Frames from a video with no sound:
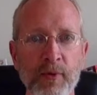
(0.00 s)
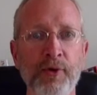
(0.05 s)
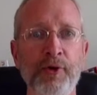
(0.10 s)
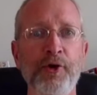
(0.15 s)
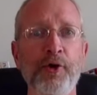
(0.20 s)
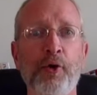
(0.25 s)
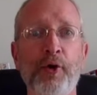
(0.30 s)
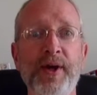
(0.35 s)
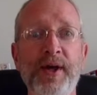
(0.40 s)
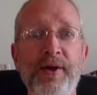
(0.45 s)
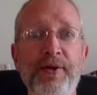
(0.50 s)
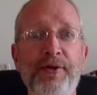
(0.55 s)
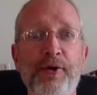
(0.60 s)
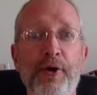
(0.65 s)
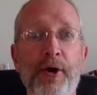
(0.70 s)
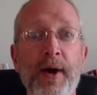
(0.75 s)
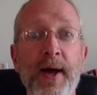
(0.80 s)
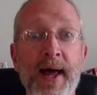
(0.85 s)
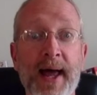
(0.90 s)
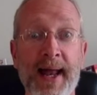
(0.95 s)
You're
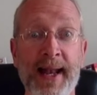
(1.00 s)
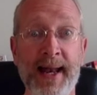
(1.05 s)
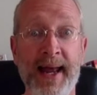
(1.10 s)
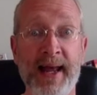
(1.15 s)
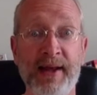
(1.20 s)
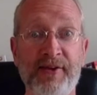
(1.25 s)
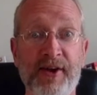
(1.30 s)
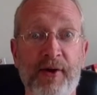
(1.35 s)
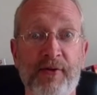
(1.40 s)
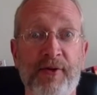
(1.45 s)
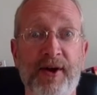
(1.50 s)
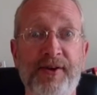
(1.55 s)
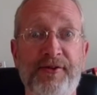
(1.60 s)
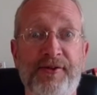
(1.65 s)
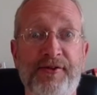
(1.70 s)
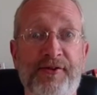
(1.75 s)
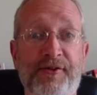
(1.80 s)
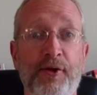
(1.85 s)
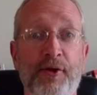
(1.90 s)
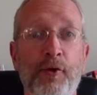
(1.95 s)
either an
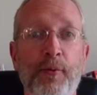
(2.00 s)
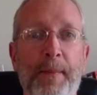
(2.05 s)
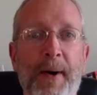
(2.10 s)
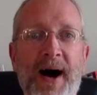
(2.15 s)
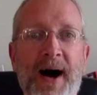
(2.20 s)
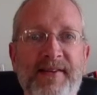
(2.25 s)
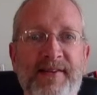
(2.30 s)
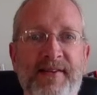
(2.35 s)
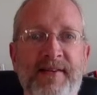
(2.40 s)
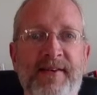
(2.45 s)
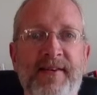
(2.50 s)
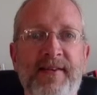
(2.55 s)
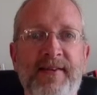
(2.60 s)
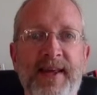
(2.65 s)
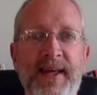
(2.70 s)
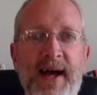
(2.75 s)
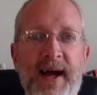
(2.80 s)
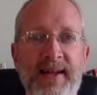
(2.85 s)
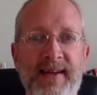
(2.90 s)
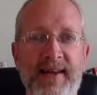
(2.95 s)
anti-racist who buys into
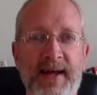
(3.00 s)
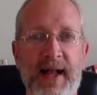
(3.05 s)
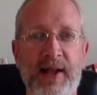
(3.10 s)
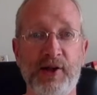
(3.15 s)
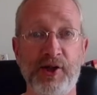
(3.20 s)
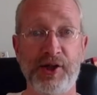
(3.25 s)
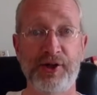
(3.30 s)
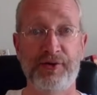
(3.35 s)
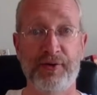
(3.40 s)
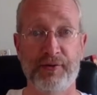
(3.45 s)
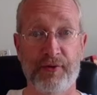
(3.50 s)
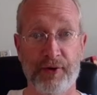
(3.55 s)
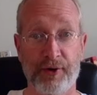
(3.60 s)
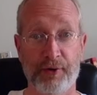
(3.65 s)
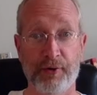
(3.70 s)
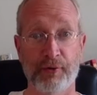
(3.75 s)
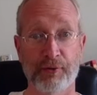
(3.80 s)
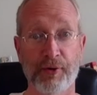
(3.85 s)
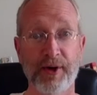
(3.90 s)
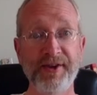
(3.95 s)
the ideologies of
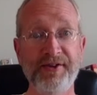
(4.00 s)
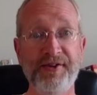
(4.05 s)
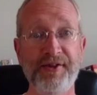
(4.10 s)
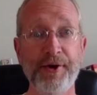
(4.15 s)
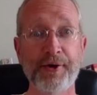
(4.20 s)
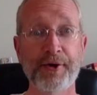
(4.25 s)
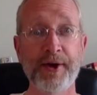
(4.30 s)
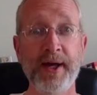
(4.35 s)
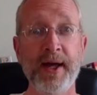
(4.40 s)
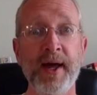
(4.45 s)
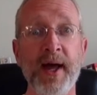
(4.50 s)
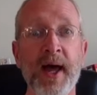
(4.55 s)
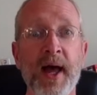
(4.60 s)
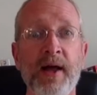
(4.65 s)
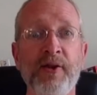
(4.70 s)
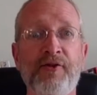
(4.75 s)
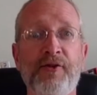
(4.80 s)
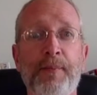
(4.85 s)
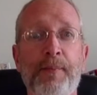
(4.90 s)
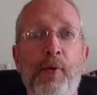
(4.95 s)
critical race theory
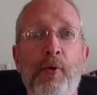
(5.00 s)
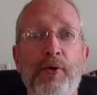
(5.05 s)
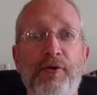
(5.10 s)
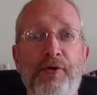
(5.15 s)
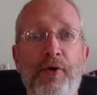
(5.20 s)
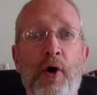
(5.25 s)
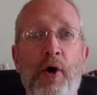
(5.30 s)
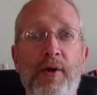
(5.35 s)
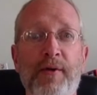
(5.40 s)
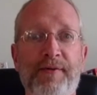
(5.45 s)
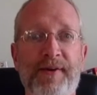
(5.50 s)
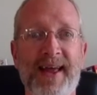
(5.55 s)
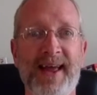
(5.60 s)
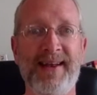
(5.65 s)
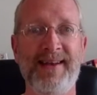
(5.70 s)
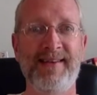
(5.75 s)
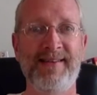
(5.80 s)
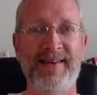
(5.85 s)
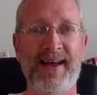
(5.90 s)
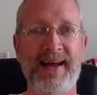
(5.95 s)
and supports all of
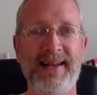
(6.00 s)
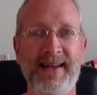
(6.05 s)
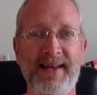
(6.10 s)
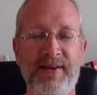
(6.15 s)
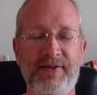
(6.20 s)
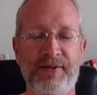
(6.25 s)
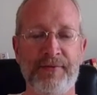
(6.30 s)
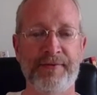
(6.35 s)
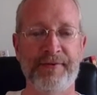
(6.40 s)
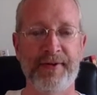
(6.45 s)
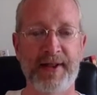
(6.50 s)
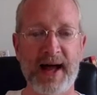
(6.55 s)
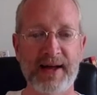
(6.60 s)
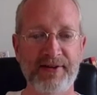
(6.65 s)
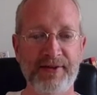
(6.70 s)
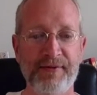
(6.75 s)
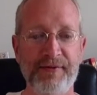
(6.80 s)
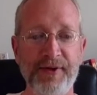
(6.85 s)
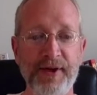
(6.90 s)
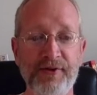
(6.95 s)
Kendi's ideas and
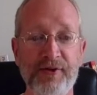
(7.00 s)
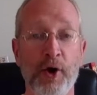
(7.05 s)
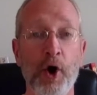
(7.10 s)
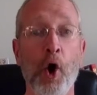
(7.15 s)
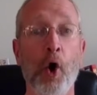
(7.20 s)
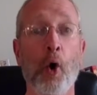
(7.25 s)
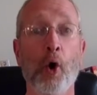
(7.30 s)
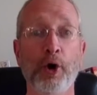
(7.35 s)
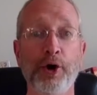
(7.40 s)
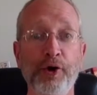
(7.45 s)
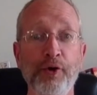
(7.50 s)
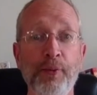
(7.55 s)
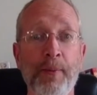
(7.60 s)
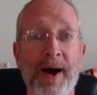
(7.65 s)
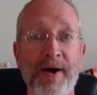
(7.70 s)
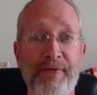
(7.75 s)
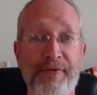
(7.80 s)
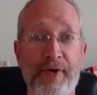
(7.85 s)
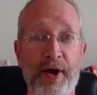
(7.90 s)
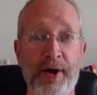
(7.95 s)
philosophies, or you,
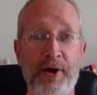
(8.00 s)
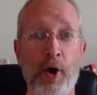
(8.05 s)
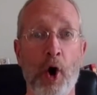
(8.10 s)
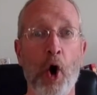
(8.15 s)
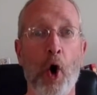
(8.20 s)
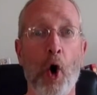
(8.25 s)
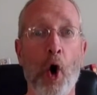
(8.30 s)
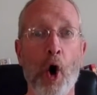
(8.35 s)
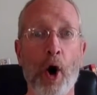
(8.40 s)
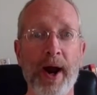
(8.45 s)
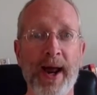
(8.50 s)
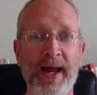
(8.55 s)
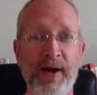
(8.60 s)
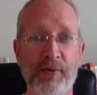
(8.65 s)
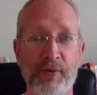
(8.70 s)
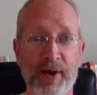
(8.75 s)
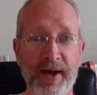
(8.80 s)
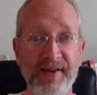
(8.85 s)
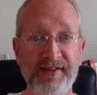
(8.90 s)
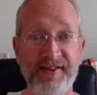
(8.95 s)
my friend, are a
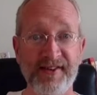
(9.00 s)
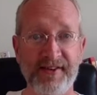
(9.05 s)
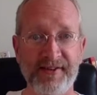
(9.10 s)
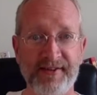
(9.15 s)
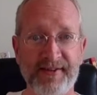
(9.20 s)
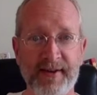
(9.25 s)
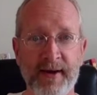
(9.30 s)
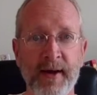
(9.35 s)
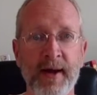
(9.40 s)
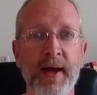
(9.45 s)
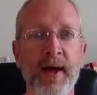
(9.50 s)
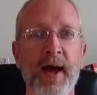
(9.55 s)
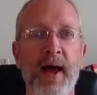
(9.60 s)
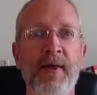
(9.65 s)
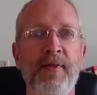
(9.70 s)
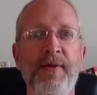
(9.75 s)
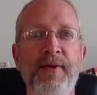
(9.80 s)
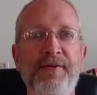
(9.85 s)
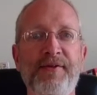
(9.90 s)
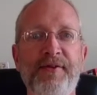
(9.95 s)
racist.
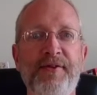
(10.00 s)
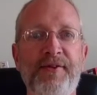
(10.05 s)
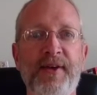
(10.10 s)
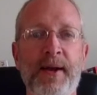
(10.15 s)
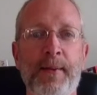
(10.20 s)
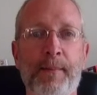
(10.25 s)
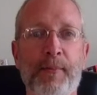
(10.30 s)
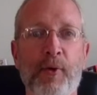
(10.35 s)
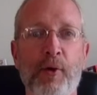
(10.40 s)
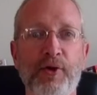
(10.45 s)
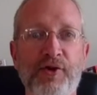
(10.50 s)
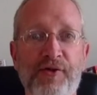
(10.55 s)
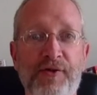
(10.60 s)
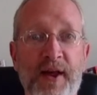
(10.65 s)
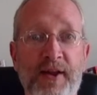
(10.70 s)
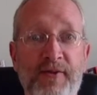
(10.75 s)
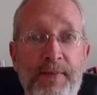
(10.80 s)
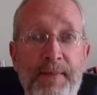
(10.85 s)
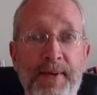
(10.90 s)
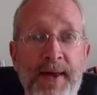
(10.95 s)
And this is an approach
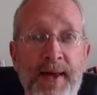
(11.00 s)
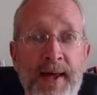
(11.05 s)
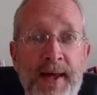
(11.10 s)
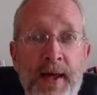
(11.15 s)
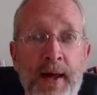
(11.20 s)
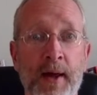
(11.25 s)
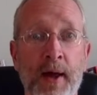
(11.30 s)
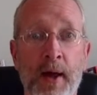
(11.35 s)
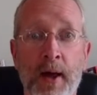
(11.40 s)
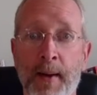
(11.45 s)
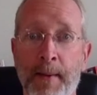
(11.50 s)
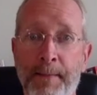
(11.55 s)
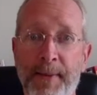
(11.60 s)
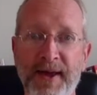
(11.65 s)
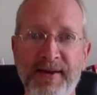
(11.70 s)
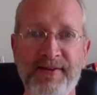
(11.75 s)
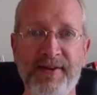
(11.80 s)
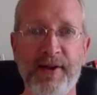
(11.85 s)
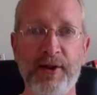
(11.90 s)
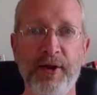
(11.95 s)
that's being
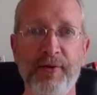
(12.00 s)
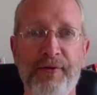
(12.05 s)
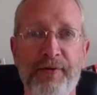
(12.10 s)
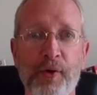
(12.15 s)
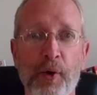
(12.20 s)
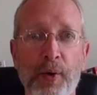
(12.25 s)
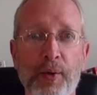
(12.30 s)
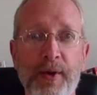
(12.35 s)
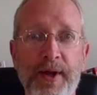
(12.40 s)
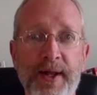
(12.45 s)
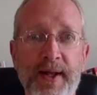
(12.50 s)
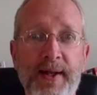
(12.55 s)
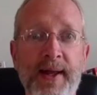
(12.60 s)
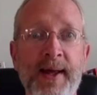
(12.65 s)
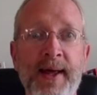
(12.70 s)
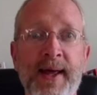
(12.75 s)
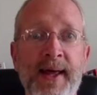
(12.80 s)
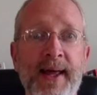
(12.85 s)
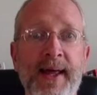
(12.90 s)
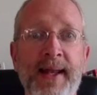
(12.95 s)
basically forwarded
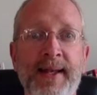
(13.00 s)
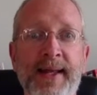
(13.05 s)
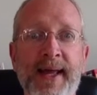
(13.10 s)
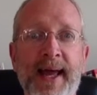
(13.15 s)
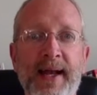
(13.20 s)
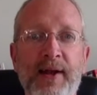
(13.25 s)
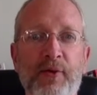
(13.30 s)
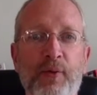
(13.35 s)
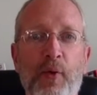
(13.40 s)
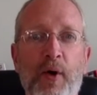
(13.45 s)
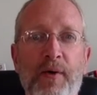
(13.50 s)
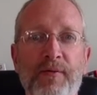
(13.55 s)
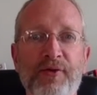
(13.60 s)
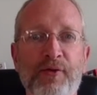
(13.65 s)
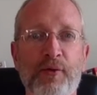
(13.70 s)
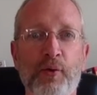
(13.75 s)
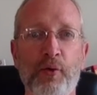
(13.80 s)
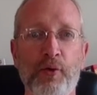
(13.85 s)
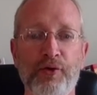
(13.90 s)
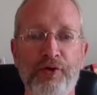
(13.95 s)
in K-12
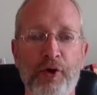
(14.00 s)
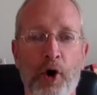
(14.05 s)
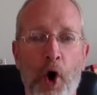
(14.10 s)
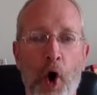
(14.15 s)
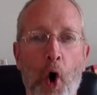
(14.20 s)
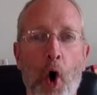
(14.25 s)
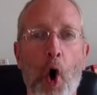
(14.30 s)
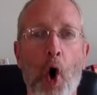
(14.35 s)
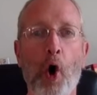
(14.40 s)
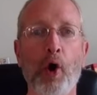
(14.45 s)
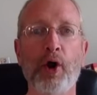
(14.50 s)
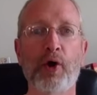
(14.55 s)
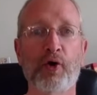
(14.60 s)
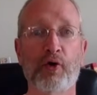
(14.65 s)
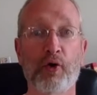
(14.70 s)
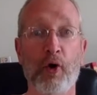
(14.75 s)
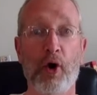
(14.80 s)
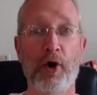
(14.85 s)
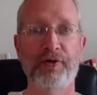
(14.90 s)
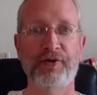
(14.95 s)
schools all
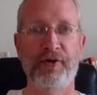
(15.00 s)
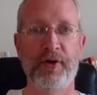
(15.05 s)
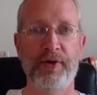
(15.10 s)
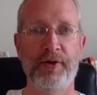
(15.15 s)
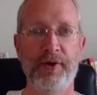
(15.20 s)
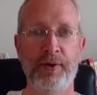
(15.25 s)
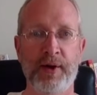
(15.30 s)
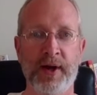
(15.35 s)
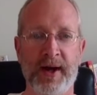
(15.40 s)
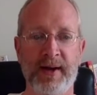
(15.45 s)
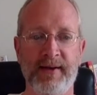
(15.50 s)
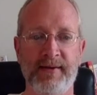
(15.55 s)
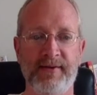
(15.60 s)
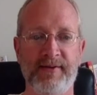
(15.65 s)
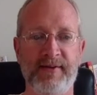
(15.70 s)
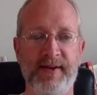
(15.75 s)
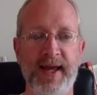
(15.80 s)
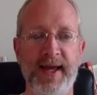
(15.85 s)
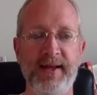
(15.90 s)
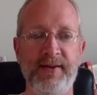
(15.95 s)
across the United
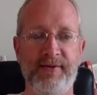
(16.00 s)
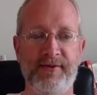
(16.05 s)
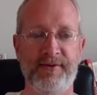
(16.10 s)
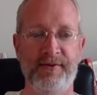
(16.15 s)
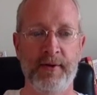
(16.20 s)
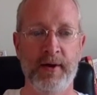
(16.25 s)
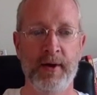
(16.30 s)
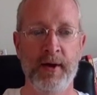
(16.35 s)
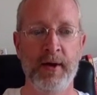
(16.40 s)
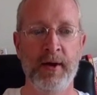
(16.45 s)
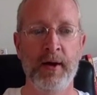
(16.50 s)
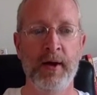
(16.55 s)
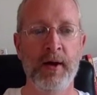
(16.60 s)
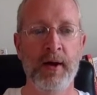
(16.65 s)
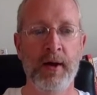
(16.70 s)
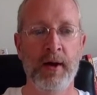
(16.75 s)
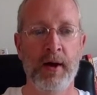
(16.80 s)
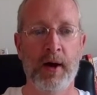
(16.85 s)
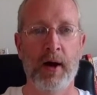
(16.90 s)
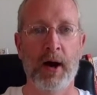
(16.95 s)
States.
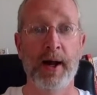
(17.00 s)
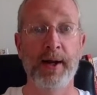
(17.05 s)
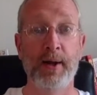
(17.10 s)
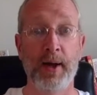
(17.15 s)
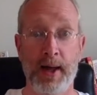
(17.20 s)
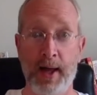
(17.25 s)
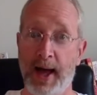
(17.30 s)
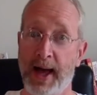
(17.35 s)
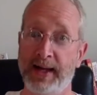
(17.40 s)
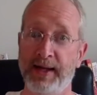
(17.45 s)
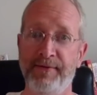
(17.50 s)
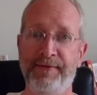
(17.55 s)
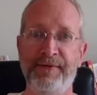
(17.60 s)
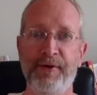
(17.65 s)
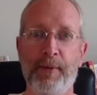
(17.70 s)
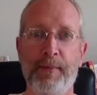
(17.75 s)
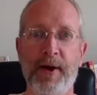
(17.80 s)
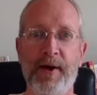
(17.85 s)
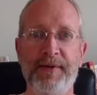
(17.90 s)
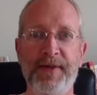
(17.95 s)
All right, how do you feel
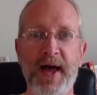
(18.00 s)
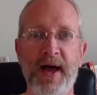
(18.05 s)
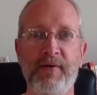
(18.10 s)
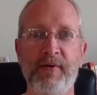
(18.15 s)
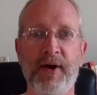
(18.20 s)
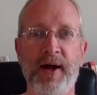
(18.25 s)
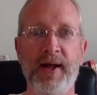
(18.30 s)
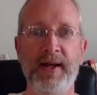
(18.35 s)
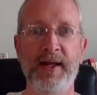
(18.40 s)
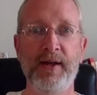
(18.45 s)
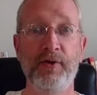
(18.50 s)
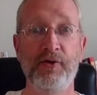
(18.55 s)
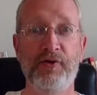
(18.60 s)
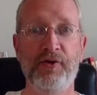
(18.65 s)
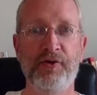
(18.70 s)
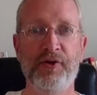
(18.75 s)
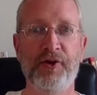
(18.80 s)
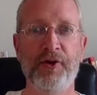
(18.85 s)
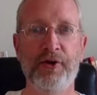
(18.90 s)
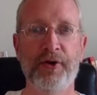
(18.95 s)
about that, Randi?
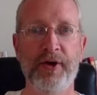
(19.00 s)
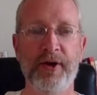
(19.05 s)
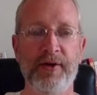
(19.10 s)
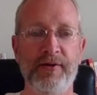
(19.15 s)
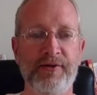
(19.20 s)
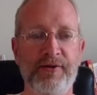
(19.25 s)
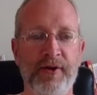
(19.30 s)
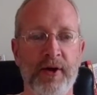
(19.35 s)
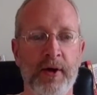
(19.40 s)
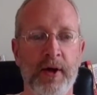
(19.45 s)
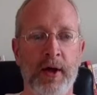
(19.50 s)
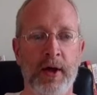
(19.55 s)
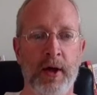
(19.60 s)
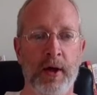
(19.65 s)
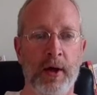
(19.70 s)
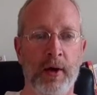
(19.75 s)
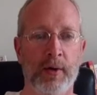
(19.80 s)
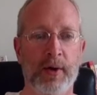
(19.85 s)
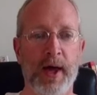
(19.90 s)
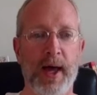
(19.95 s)
Just curious.
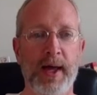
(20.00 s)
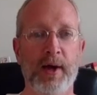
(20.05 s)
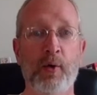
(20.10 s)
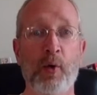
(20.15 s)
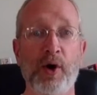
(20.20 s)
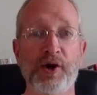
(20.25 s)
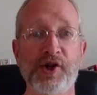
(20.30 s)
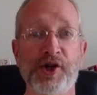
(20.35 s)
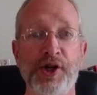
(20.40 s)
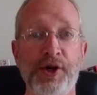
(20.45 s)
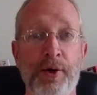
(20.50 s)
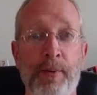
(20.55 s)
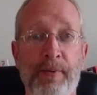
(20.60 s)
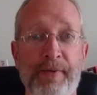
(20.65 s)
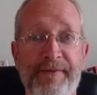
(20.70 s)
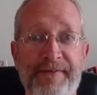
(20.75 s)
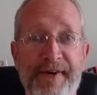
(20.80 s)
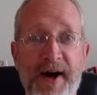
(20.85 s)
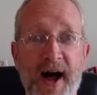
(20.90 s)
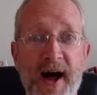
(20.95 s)
Okay, question number
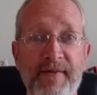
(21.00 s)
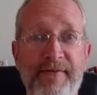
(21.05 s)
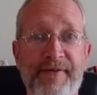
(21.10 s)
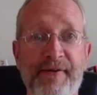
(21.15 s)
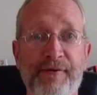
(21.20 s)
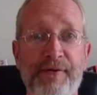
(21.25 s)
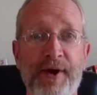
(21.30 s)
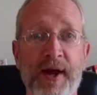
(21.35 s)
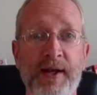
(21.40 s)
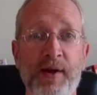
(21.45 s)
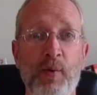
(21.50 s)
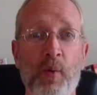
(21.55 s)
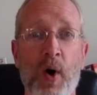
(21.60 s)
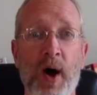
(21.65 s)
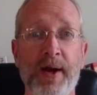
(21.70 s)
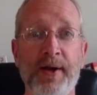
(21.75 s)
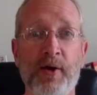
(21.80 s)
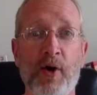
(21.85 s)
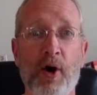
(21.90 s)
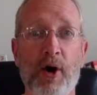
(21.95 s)
5 for Randi
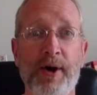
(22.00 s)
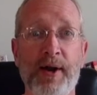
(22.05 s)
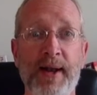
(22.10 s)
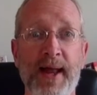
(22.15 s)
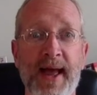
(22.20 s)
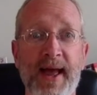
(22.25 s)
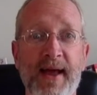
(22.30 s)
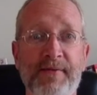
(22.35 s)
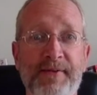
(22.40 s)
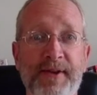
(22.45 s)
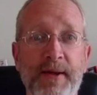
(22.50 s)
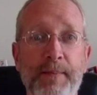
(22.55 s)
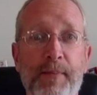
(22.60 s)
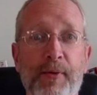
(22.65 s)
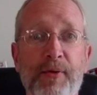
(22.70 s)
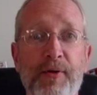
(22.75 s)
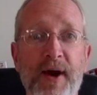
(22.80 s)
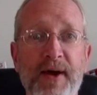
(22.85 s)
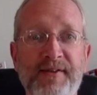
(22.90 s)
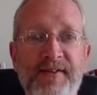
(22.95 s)
Weingarten, AFT
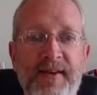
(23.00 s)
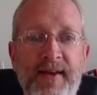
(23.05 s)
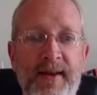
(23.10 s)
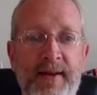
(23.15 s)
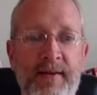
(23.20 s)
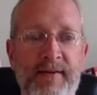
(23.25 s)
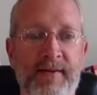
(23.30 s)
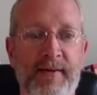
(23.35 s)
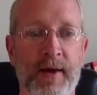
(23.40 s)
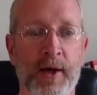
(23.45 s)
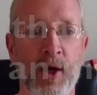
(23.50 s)
President.